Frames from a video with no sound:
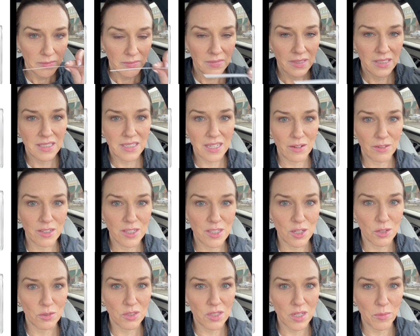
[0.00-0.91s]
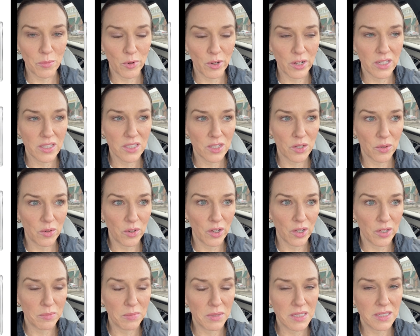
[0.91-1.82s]
It sounded so summery and so
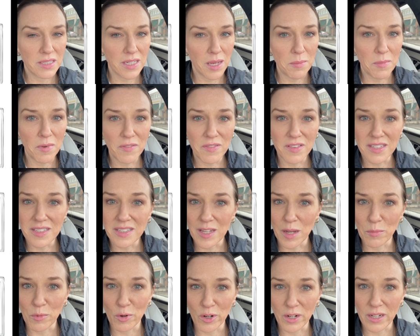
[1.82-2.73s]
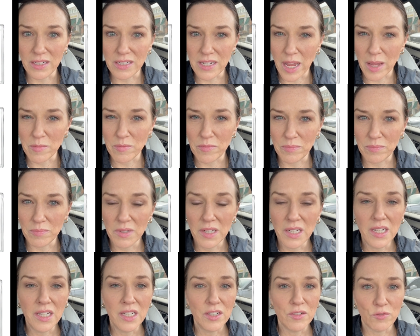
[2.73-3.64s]
good, but some of the summery type
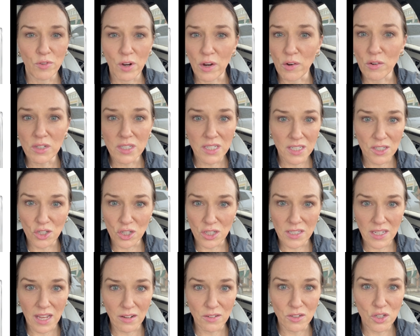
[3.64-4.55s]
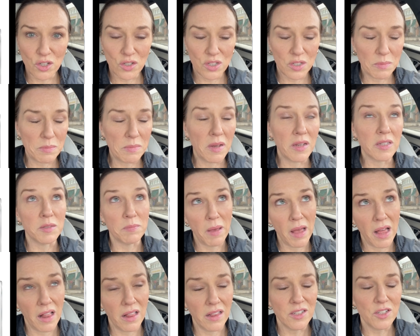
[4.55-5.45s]
fragrances just sound,
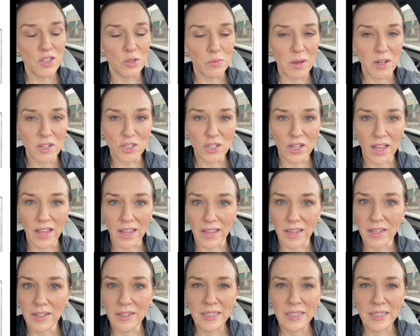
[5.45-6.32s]
smell too much like